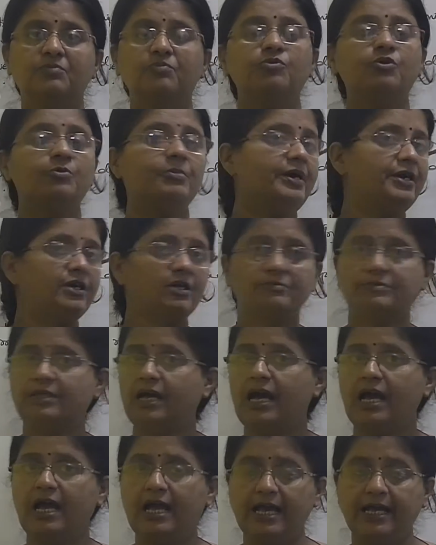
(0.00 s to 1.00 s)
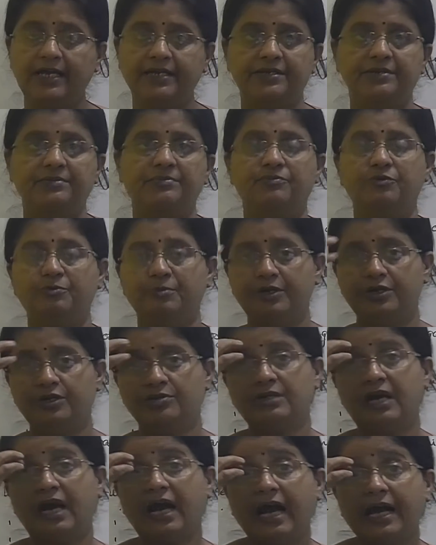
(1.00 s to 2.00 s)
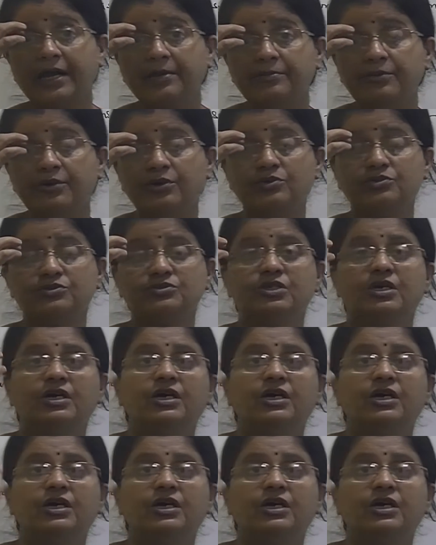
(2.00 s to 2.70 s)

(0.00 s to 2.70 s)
movement of the head, movement of the eyebrows,